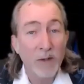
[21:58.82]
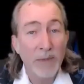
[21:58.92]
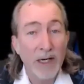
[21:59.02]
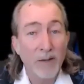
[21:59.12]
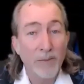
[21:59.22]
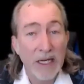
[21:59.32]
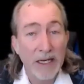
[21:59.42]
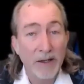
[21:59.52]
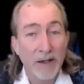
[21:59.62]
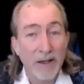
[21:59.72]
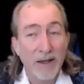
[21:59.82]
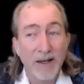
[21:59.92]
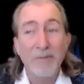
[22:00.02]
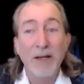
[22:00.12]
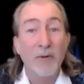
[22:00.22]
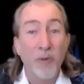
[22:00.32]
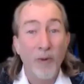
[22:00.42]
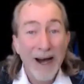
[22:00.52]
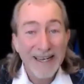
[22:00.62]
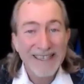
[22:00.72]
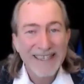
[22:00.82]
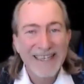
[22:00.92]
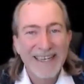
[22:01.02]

me up out of bed. And I'm like, what?